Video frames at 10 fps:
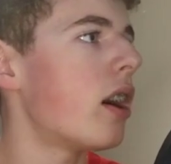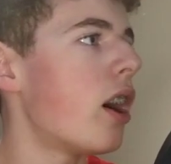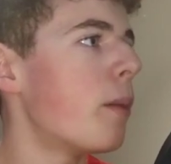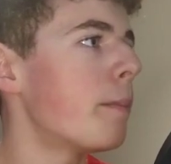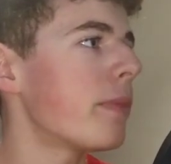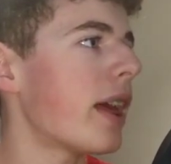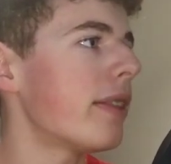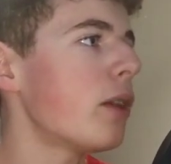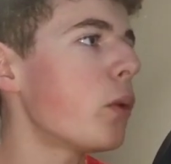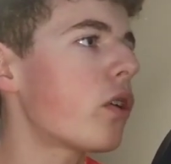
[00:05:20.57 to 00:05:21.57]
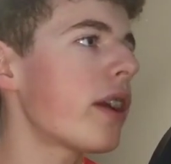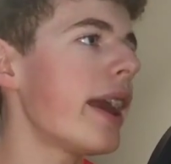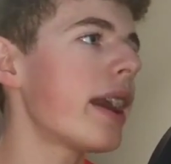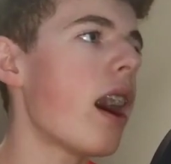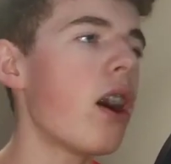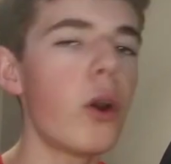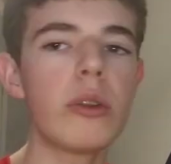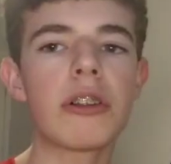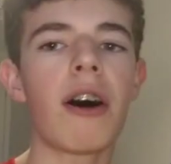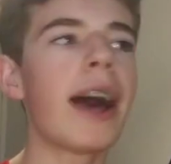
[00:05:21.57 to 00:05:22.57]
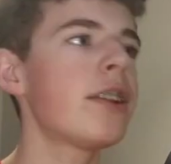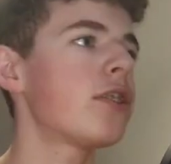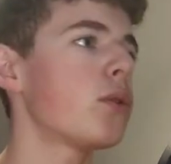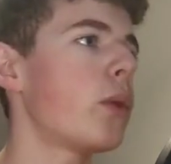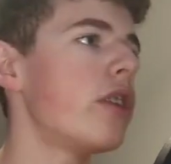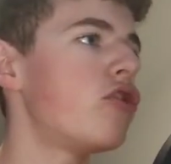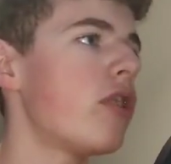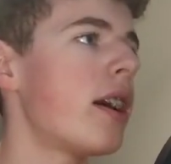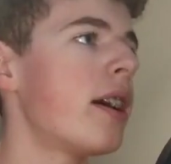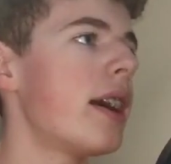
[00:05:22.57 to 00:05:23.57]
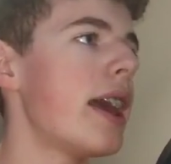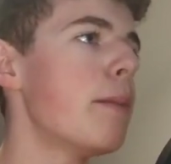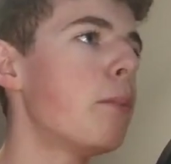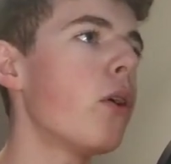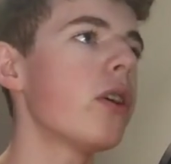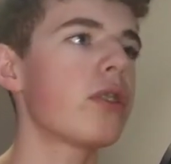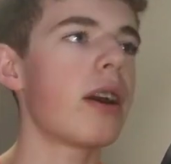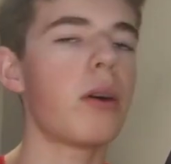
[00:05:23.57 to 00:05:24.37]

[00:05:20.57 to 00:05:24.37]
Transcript: And then we're creating our own class, which inherits